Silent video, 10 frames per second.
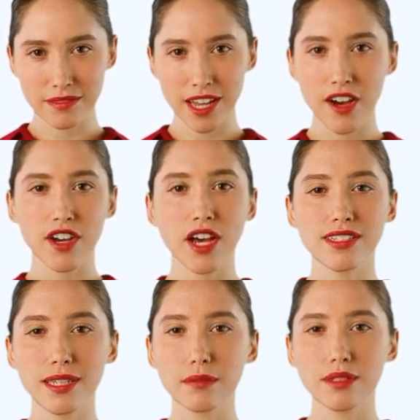Now that our
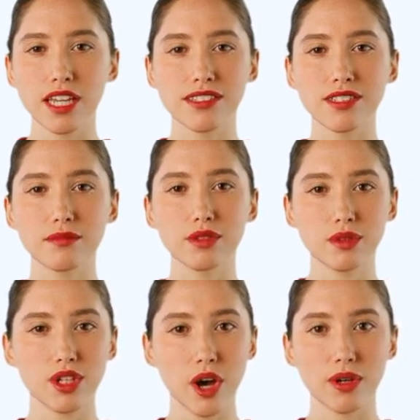simple custom
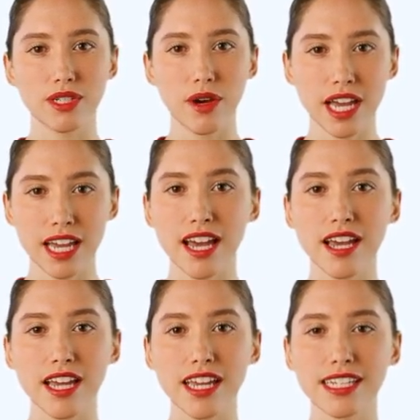tool code is ready,
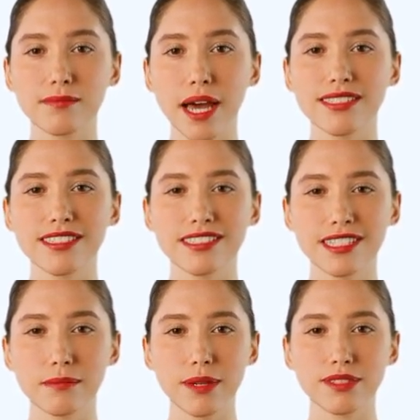let's pass it
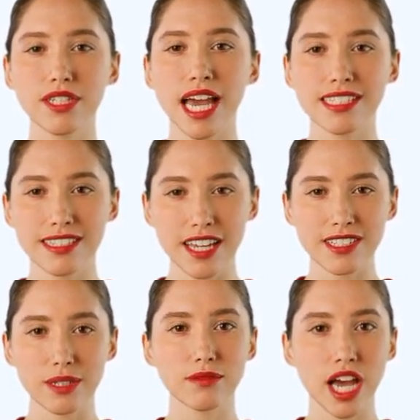to the builder as
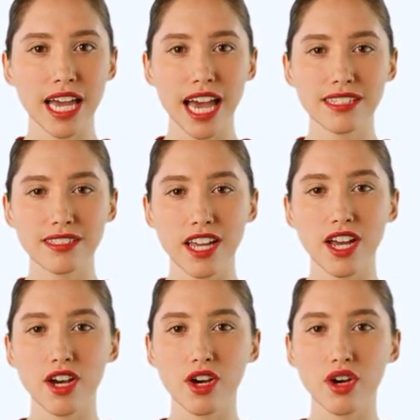custom.js.
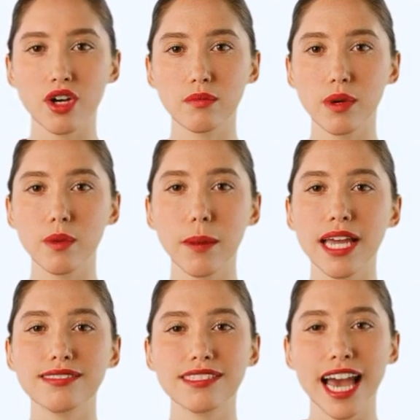We will
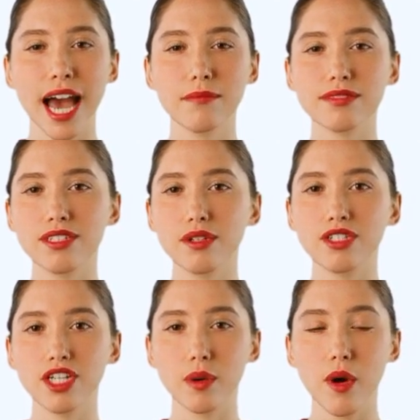pass the
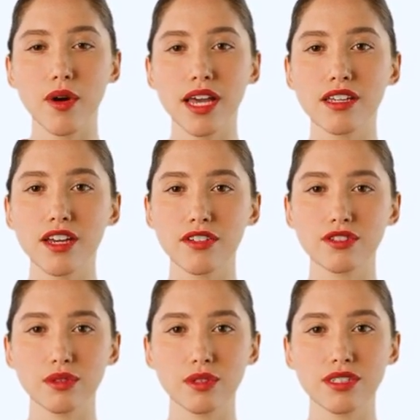absolute URL of
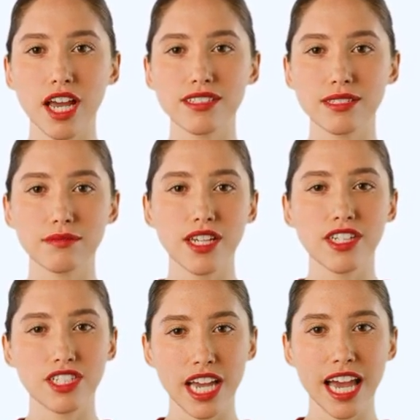our tool's
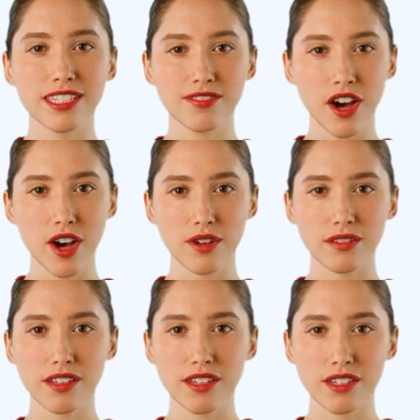custom.js file.
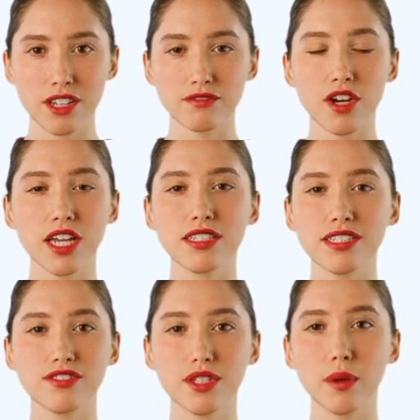
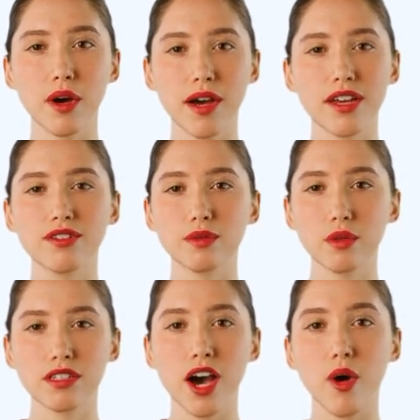Relative URLs
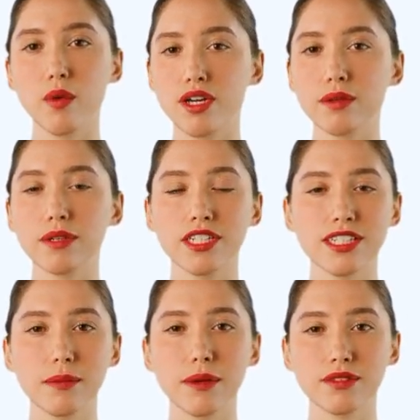will not work
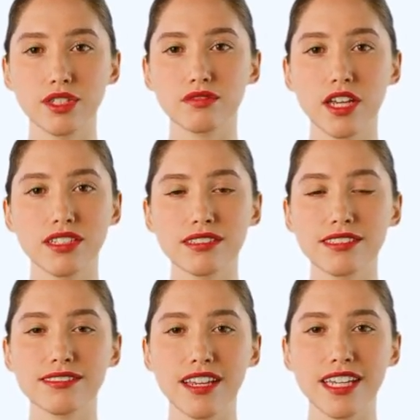because the builder runs
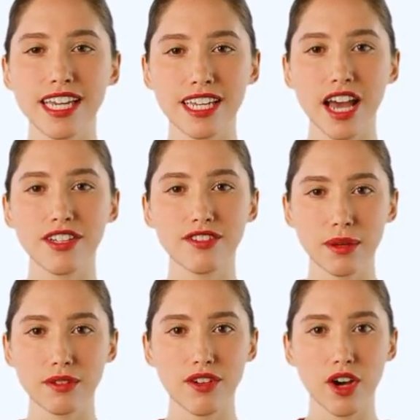inside an
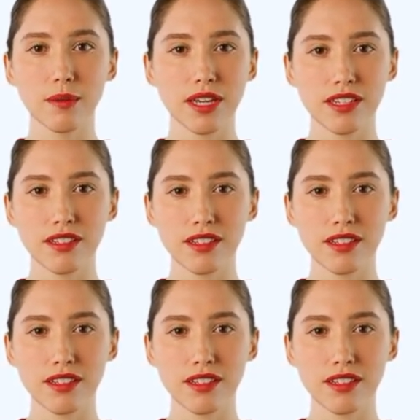iframe environment.